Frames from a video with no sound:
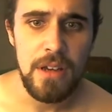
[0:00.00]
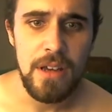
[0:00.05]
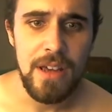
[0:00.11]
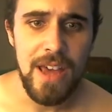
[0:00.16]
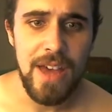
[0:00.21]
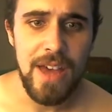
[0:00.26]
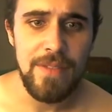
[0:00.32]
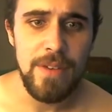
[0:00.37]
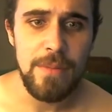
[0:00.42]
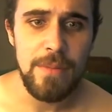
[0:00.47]

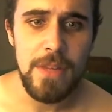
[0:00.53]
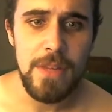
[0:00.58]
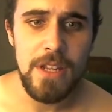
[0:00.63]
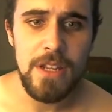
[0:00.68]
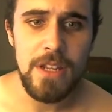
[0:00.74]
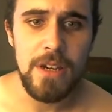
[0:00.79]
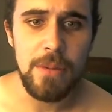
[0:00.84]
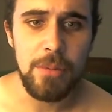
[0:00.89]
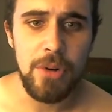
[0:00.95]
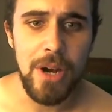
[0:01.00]
Heavy
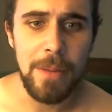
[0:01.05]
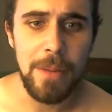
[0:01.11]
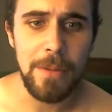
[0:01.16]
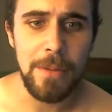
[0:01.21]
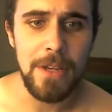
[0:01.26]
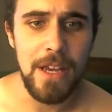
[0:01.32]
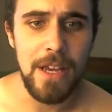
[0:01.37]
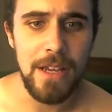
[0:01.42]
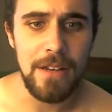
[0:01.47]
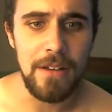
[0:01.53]
media
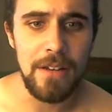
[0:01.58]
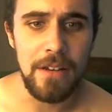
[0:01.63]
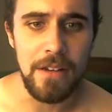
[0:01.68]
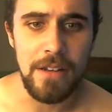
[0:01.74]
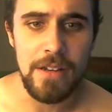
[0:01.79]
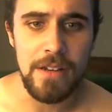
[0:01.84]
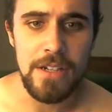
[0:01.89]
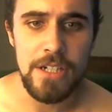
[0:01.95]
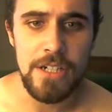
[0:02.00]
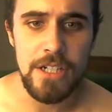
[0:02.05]
propaganda
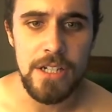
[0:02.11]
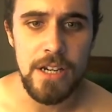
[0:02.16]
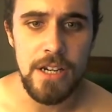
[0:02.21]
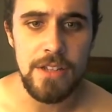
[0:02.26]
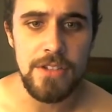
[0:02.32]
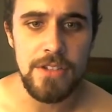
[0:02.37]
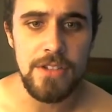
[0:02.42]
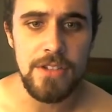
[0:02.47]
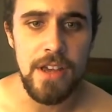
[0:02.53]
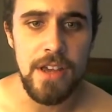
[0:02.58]

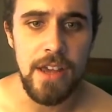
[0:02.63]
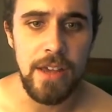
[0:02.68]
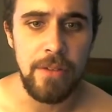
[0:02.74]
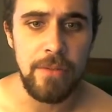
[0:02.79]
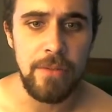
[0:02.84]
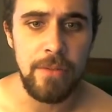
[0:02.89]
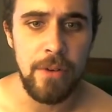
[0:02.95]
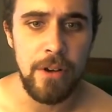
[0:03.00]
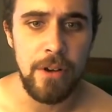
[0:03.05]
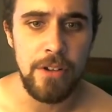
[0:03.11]
initiates a
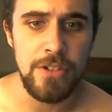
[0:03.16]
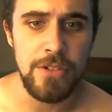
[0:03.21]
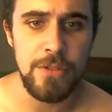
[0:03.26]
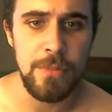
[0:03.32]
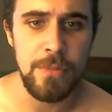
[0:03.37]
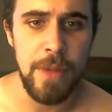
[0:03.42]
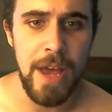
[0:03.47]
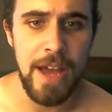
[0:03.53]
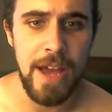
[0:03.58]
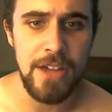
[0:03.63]

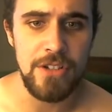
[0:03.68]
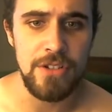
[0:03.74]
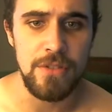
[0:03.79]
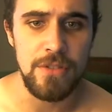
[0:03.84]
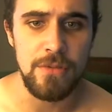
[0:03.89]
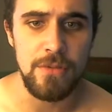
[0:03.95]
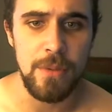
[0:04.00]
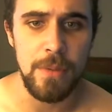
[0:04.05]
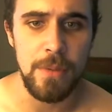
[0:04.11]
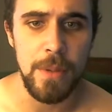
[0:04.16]
false
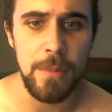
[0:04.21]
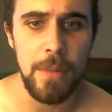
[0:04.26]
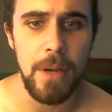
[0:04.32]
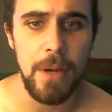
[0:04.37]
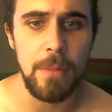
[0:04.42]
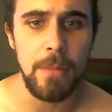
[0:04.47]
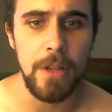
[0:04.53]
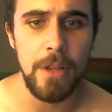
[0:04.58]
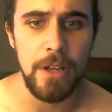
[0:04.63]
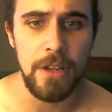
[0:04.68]
passion from the
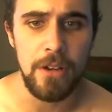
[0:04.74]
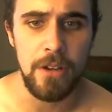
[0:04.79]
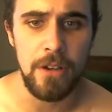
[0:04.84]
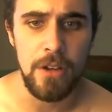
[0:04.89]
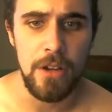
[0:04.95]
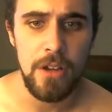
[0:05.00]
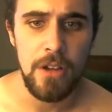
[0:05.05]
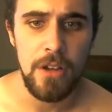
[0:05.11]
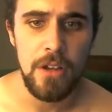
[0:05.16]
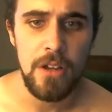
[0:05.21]
public,
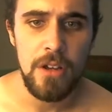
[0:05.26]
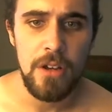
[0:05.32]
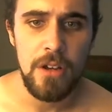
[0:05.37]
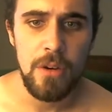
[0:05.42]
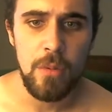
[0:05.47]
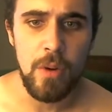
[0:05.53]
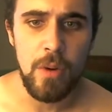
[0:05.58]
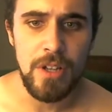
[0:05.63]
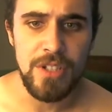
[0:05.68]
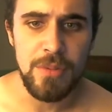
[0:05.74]

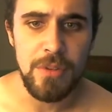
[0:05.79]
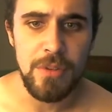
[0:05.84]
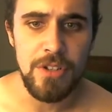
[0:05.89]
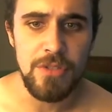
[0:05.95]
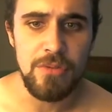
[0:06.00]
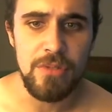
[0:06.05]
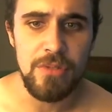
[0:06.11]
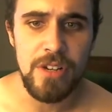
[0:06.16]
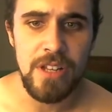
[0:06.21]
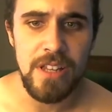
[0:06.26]
whilst what
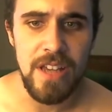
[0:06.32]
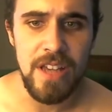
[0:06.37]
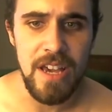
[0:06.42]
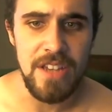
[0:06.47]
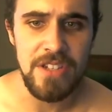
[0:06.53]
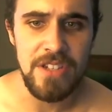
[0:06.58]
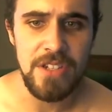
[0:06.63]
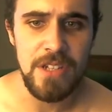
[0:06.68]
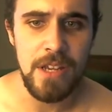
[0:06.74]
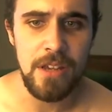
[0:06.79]
is really a
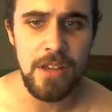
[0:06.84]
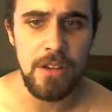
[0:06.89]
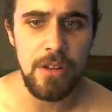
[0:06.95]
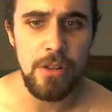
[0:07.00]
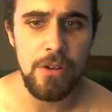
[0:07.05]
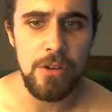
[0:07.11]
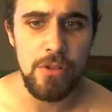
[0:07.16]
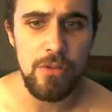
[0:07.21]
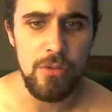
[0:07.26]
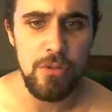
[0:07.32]

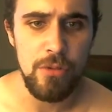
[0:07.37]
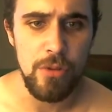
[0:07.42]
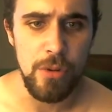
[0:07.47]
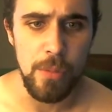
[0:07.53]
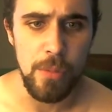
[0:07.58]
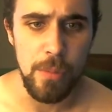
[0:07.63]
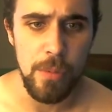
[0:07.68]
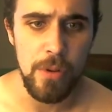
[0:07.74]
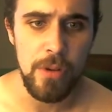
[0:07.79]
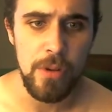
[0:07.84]
singular
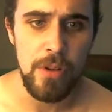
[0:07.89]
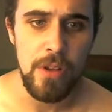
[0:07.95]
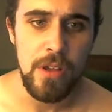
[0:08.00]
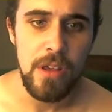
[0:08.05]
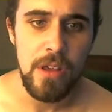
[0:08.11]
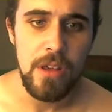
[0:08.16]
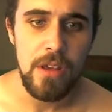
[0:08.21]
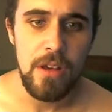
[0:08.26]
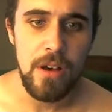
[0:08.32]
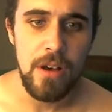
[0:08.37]
group
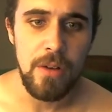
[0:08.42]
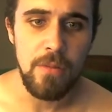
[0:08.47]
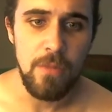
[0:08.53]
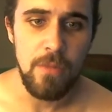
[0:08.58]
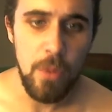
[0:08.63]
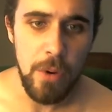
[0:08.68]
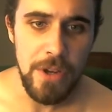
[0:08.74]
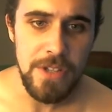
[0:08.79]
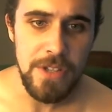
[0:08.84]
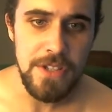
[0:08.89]

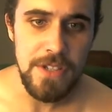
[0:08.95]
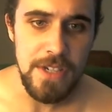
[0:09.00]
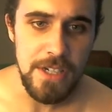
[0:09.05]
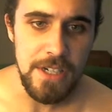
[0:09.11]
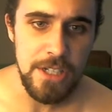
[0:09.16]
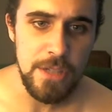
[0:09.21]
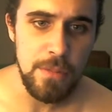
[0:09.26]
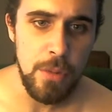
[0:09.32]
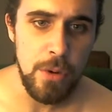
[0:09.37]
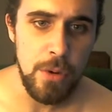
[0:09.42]
avoids the
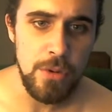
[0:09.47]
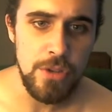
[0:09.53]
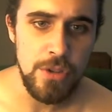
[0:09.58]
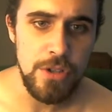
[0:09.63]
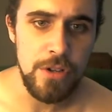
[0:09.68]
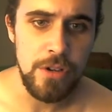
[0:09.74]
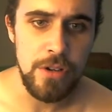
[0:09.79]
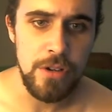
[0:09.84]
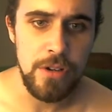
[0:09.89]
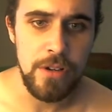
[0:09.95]

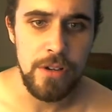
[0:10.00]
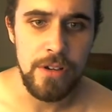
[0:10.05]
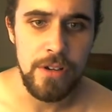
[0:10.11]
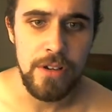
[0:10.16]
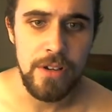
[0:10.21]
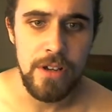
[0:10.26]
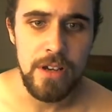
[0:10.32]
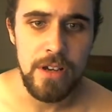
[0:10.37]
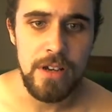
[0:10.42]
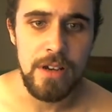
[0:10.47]
exposure
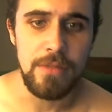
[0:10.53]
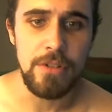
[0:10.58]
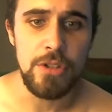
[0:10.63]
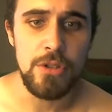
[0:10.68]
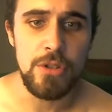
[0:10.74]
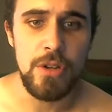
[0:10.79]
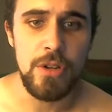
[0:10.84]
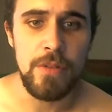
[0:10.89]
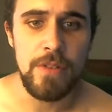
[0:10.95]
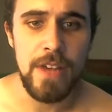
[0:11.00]
of the
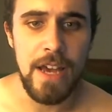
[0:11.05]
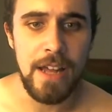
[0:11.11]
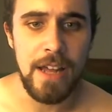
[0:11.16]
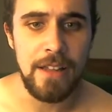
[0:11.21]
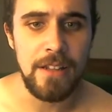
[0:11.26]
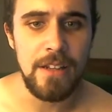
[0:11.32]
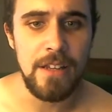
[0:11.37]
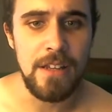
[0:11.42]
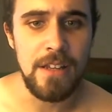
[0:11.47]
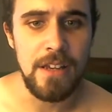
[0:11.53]

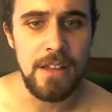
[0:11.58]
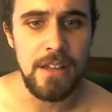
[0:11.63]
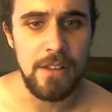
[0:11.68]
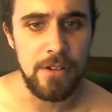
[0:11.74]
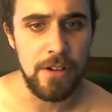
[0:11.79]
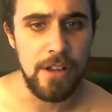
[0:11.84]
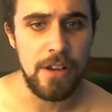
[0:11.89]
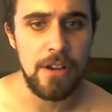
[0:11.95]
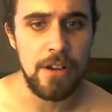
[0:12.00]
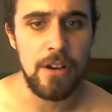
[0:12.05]
triviality in
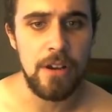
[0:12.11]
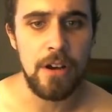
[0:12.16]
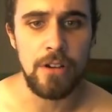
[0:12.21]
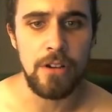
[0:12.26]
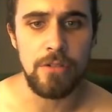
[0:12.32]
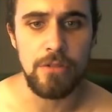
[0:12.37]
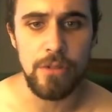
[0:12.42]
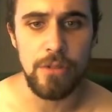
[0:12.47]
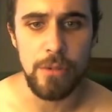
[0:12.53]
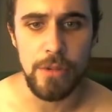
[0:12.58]
their
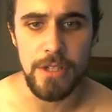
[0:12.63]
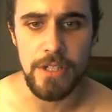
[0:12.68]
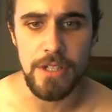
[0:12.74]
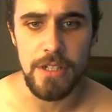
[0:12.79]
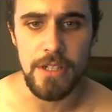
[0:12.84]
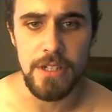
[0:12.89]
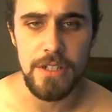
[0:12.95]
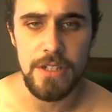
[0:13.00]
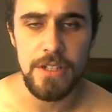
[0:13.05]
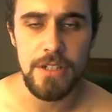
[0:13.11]

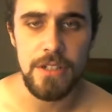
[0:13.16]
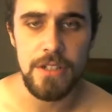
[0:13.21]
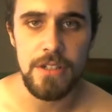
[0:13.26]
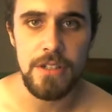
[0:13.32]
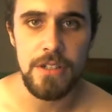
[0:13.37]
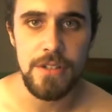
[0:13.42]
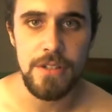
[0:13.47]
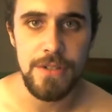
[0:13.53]
incongruities.